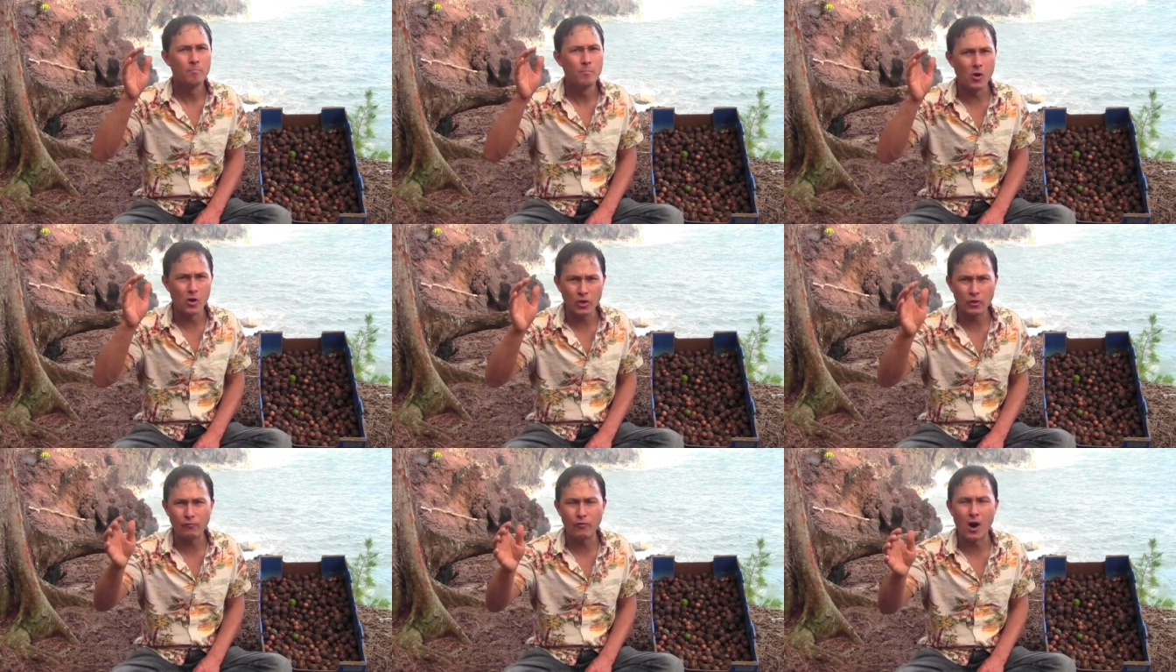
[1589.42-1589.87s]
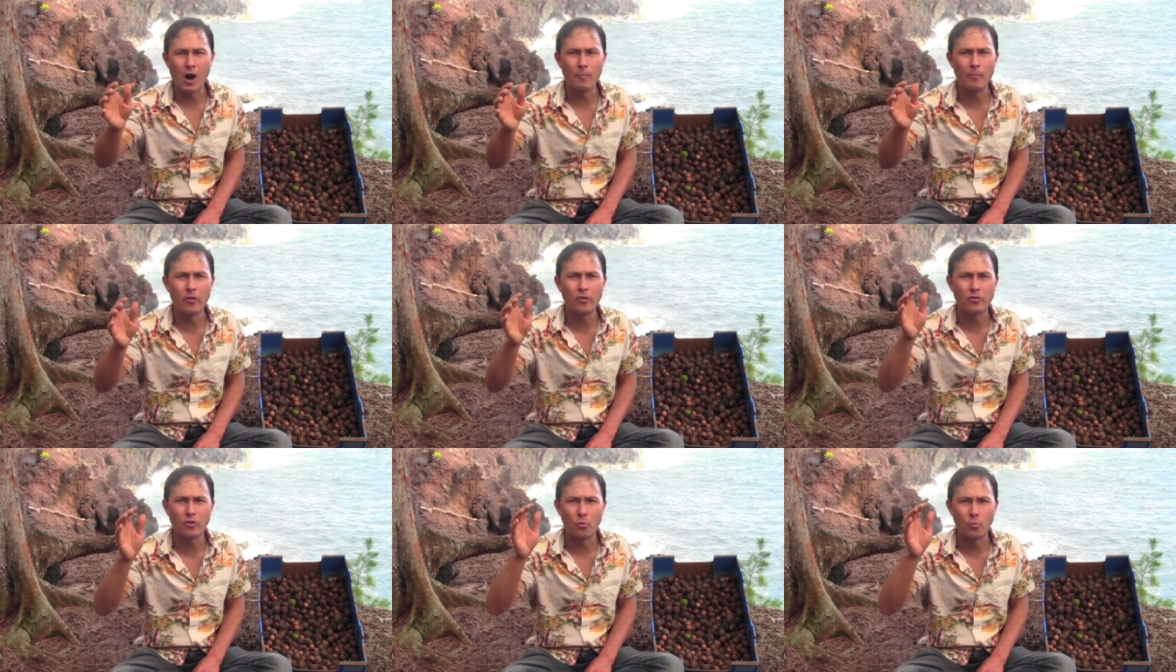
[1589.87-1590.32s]
Most
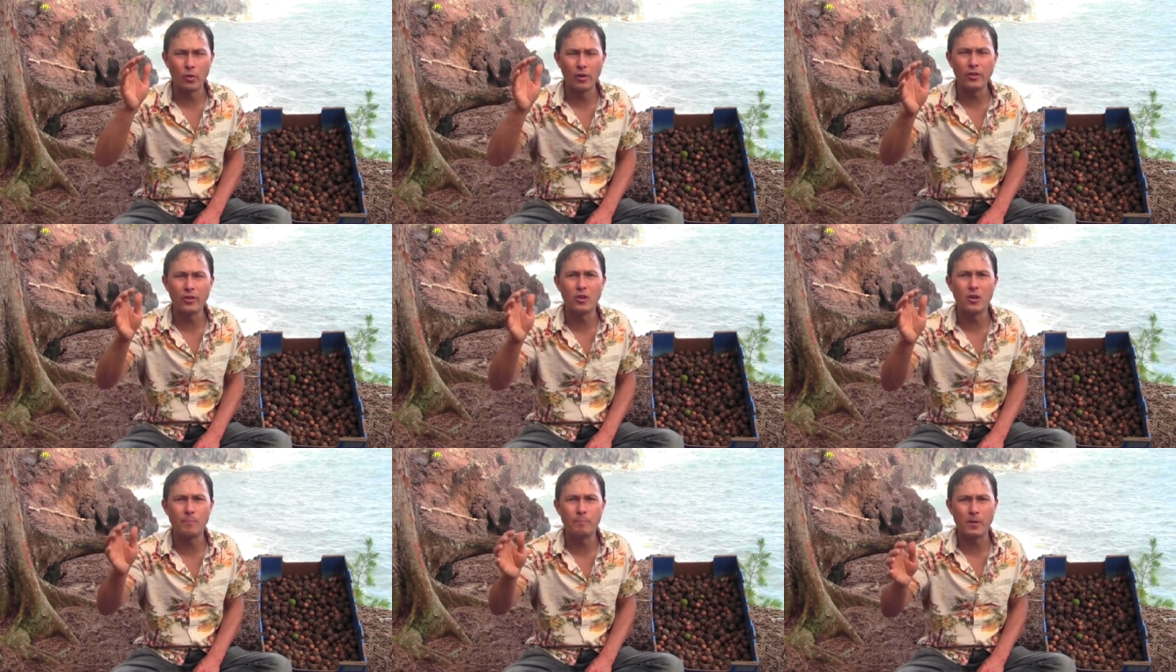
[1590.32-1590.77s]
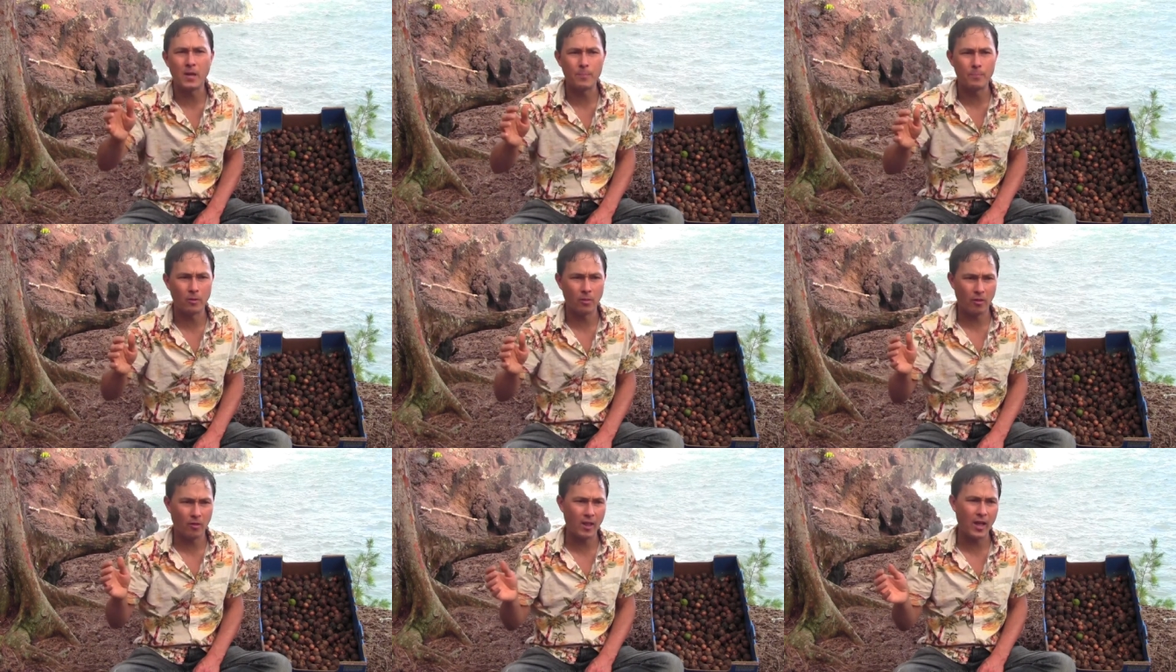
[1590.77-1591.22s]
farmers are really good
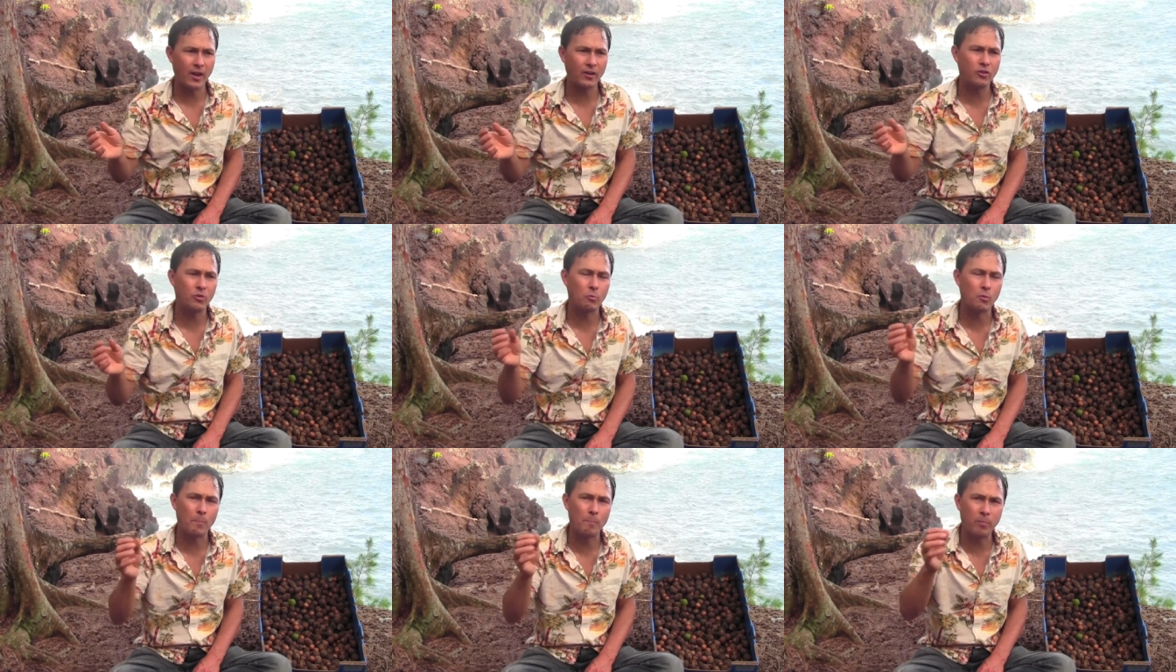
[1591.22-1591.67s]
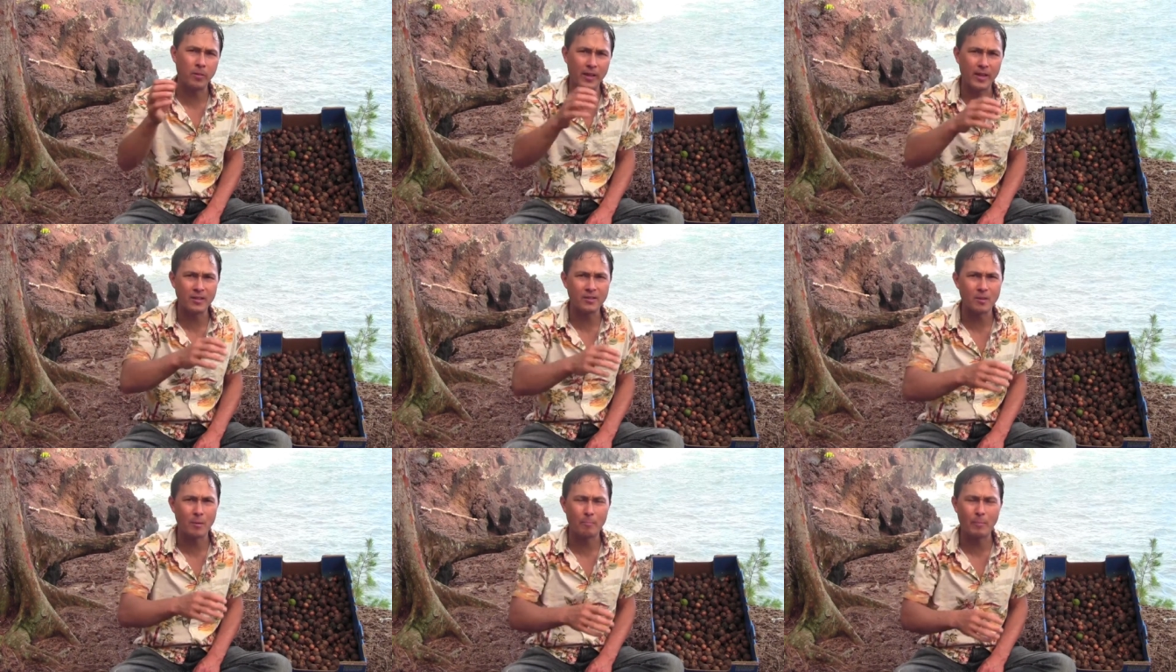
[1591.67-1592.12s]
people. They'll actually
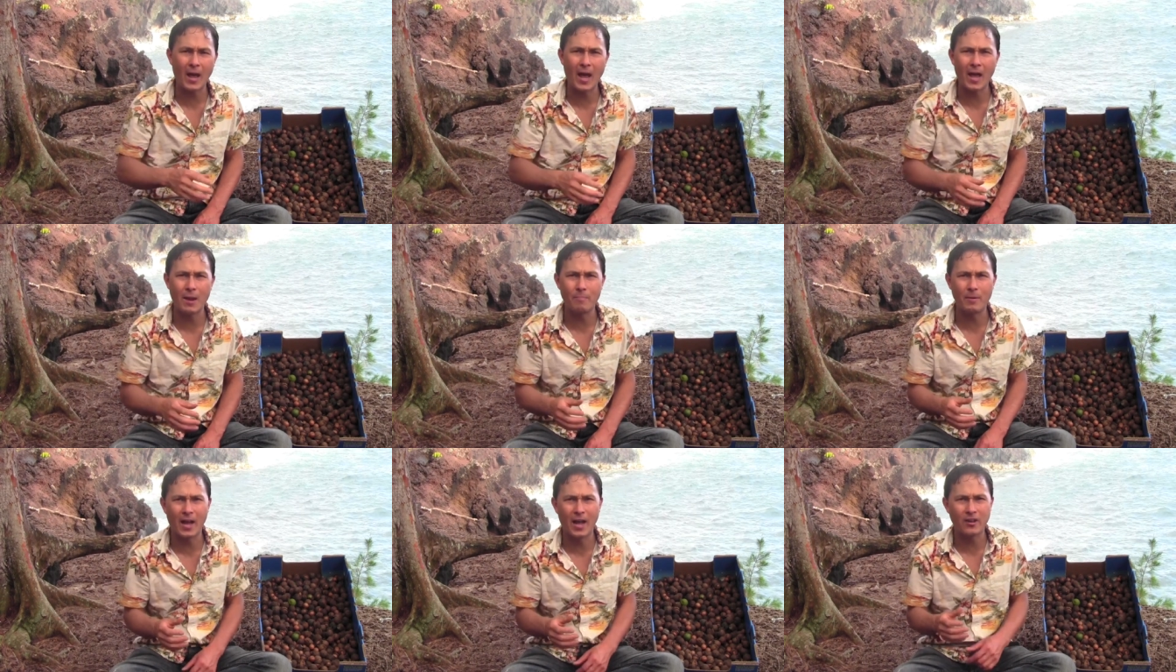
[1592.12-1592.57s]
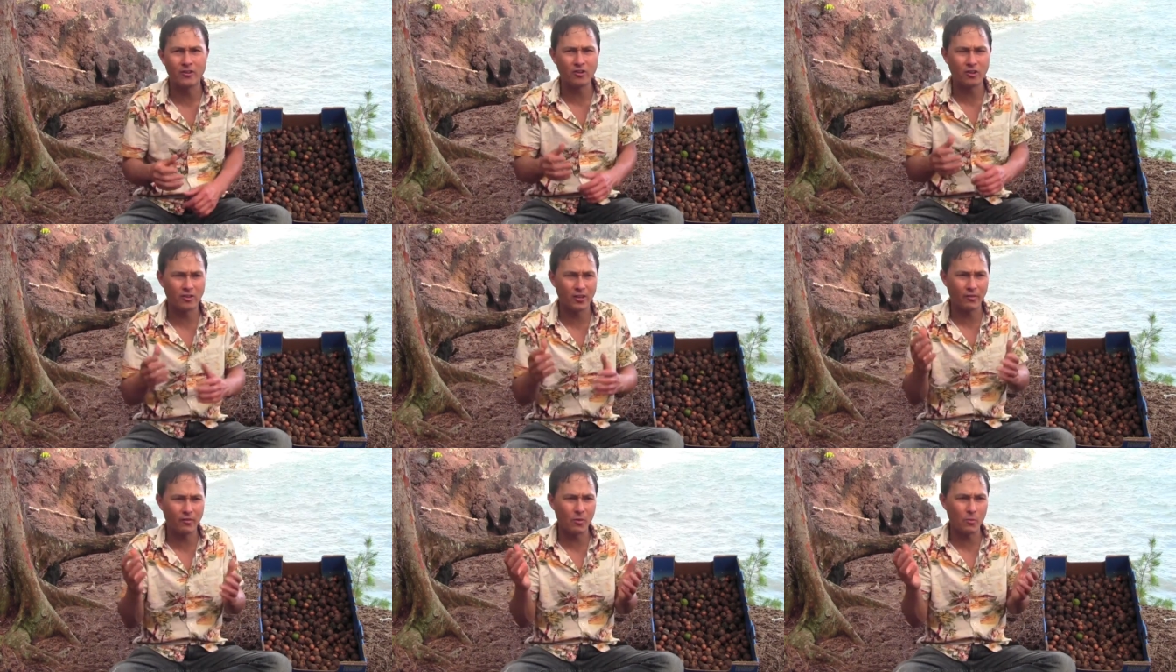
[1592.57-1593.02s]
replace a bad batch
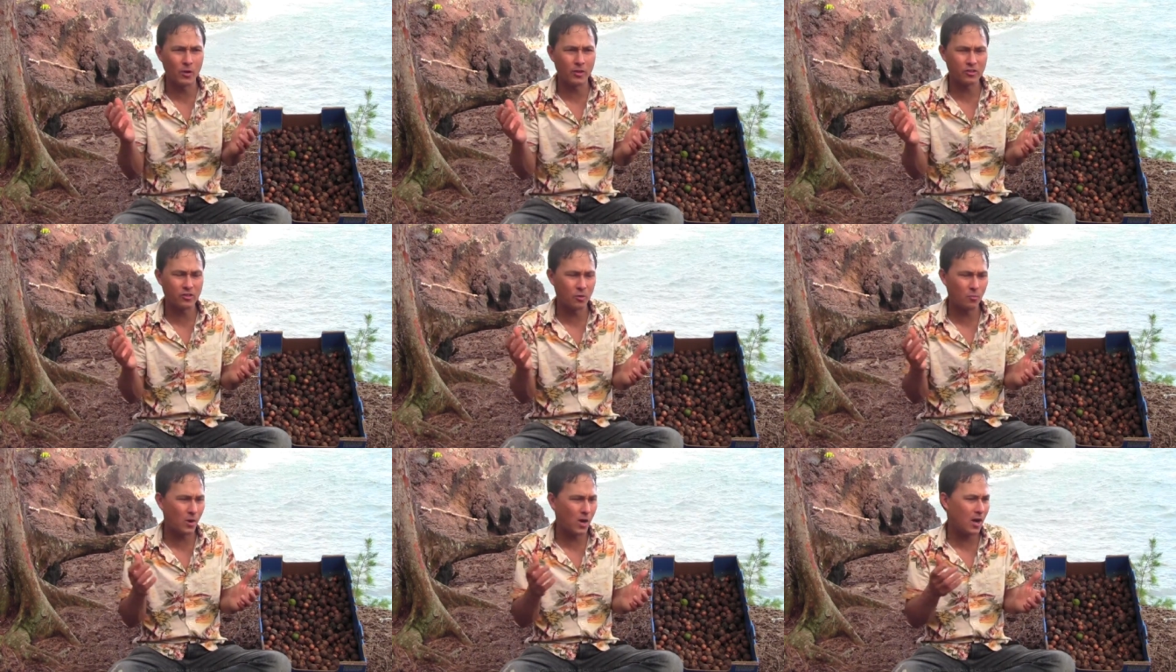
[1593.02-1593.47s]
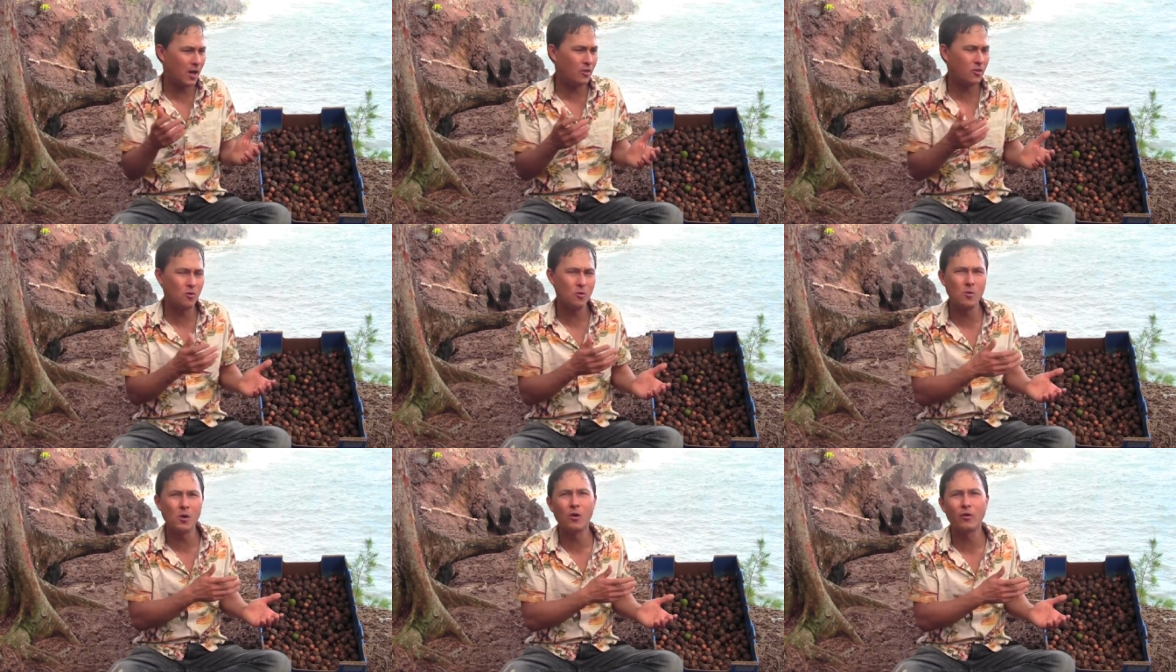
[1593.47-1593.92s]
because every once in a while
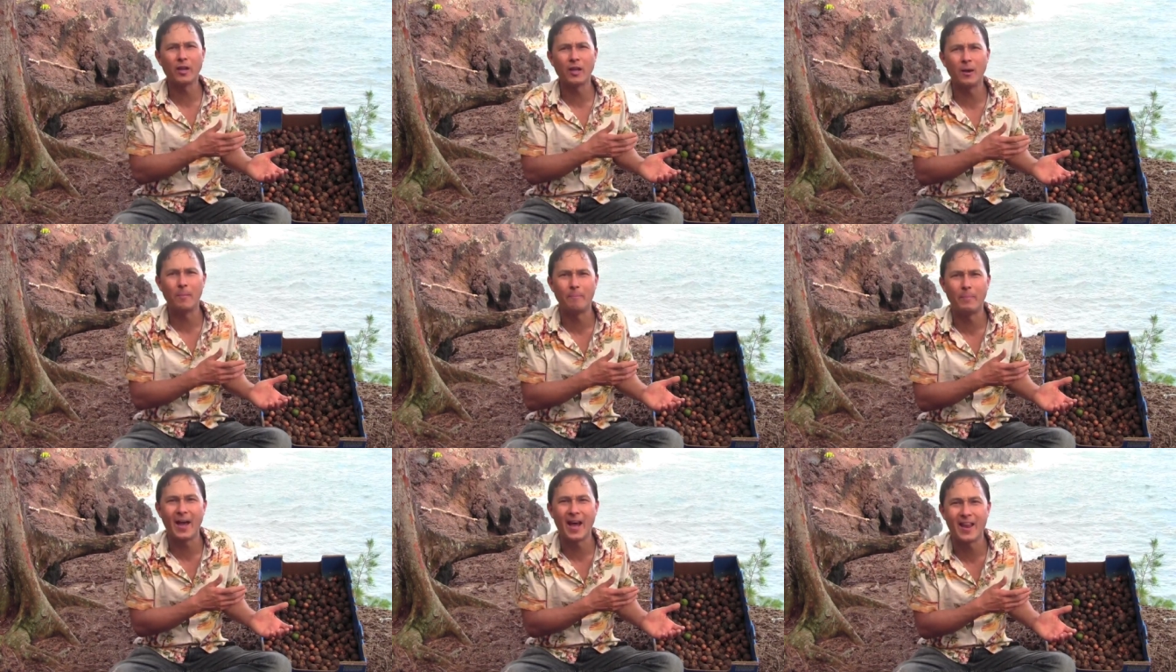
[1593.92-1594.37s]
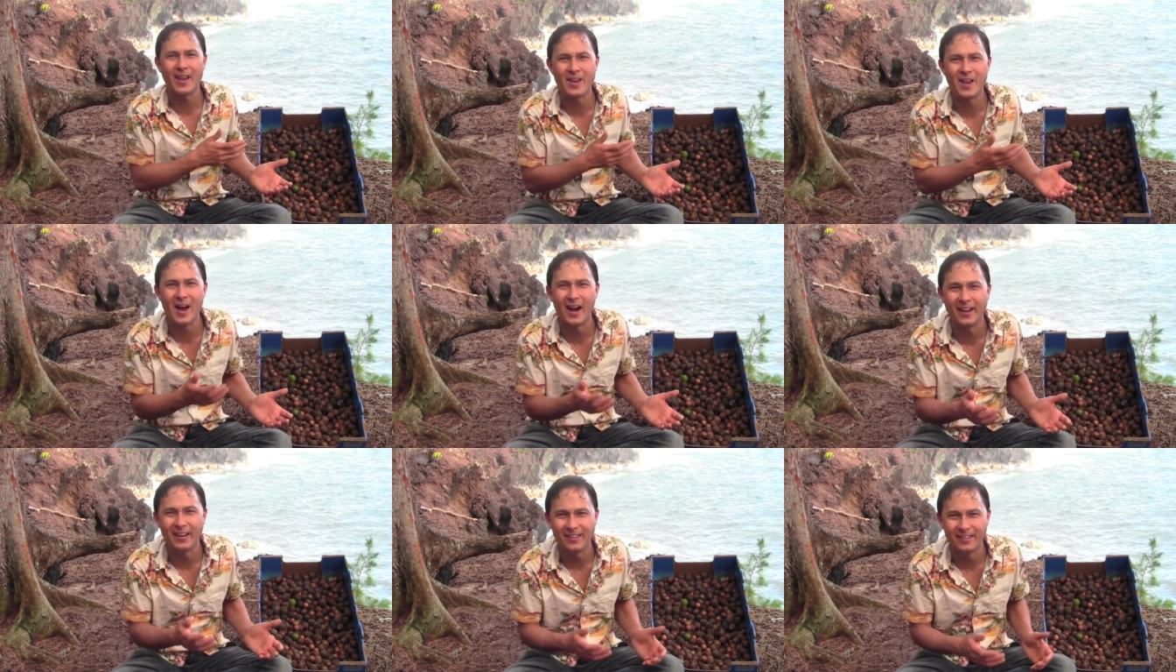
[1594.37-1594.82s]
you will get a bad
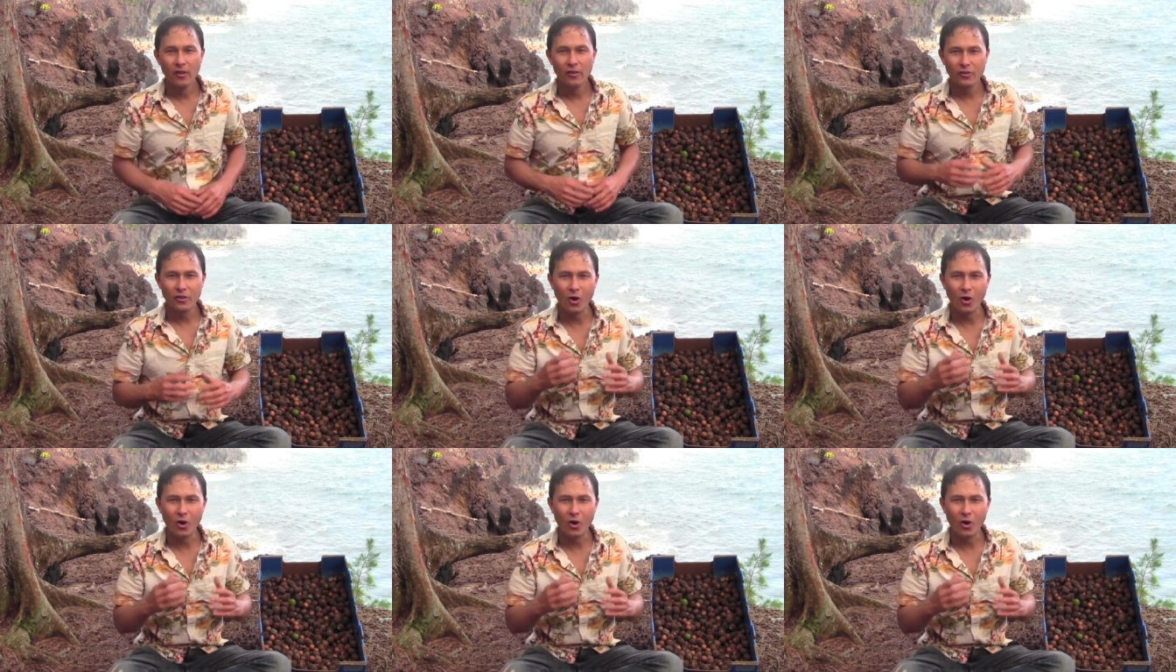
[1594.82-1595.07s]
nut.